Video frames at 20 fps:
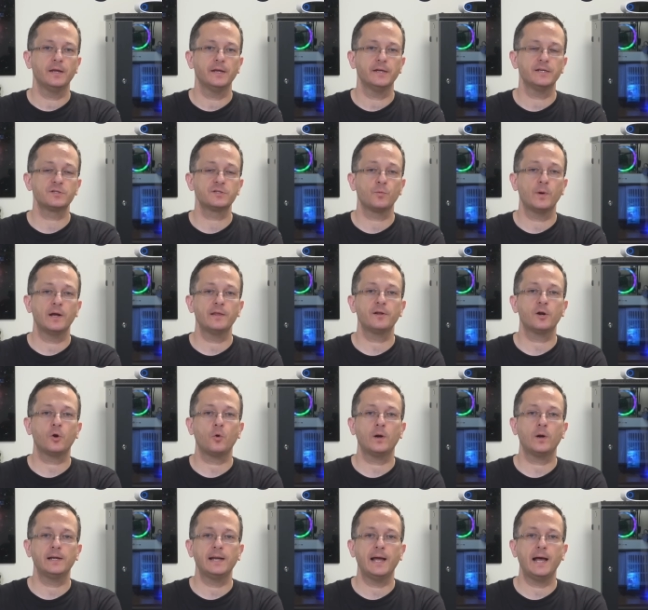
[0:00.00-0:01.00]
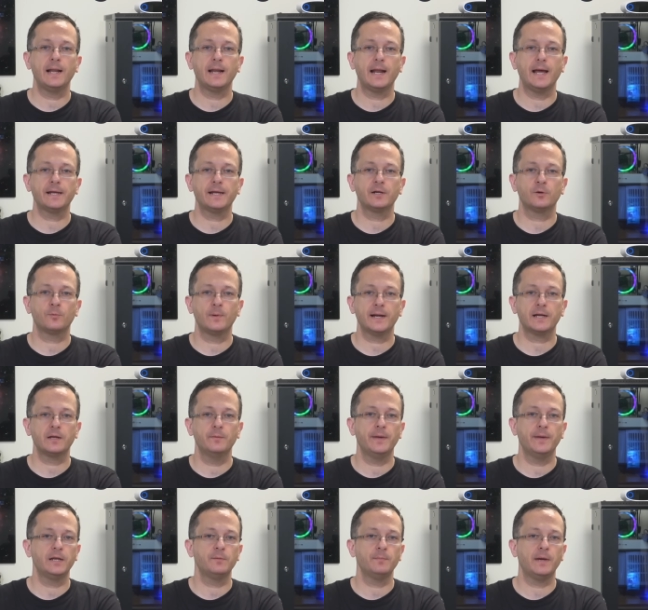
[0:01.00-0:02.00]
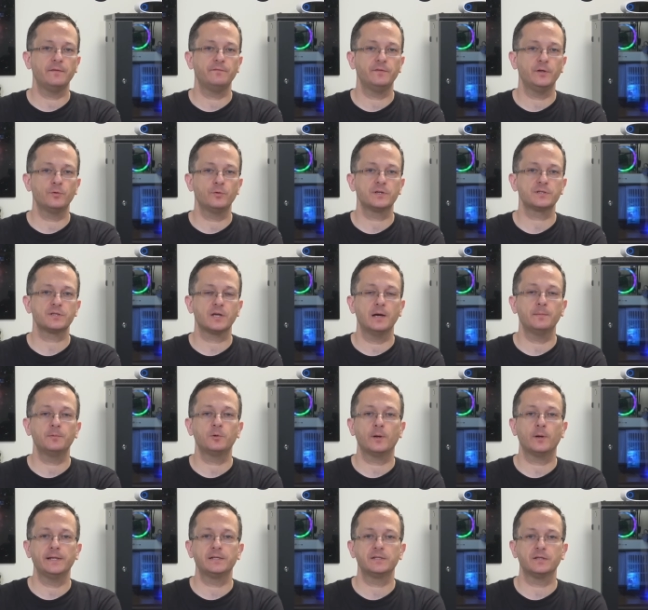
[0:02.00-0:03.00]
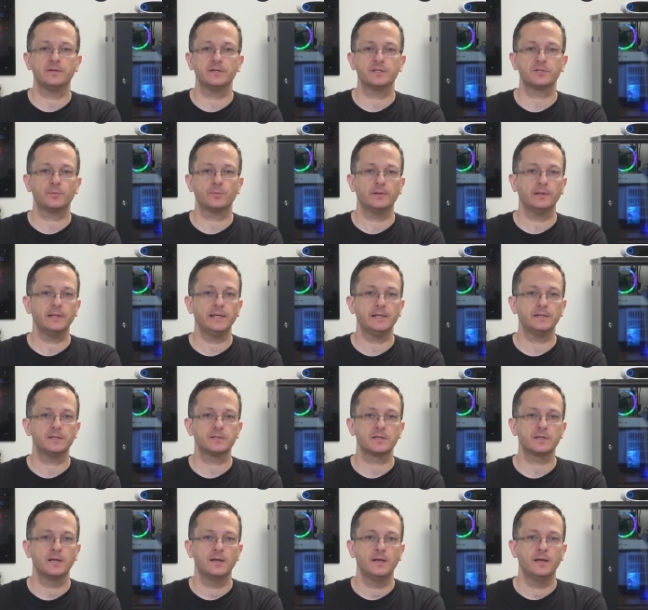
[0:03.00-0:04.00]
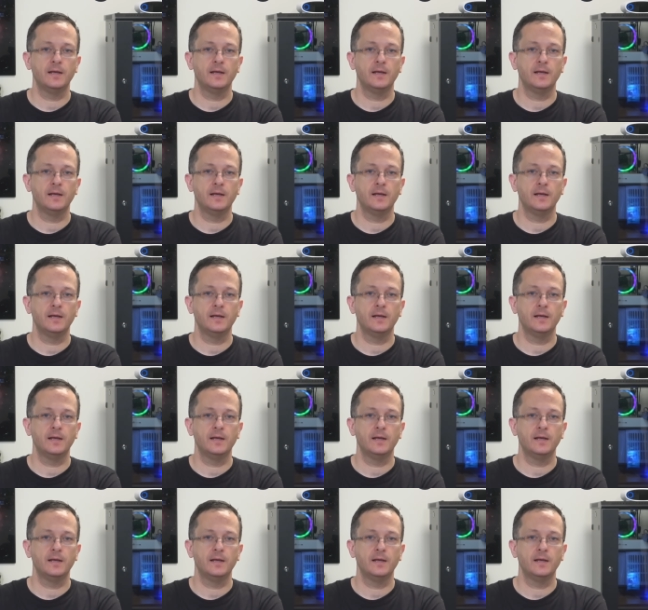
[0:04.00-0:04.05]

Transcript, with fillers: is whether or not I can recommend my viewers upgrade to this release.